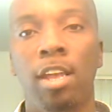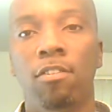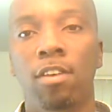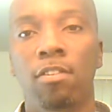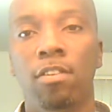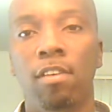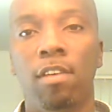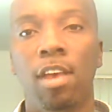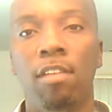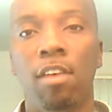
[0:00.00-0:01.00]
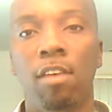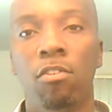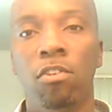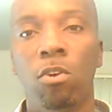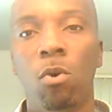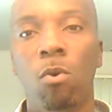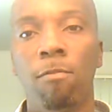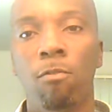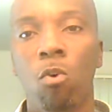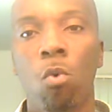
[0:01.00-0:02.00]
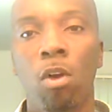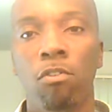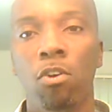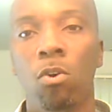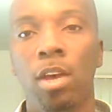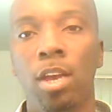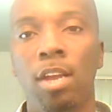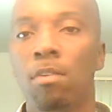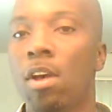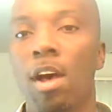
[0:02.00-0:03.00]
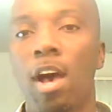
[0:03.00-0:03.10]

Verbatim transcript: eight six six, eight seven zero, four one zero eight.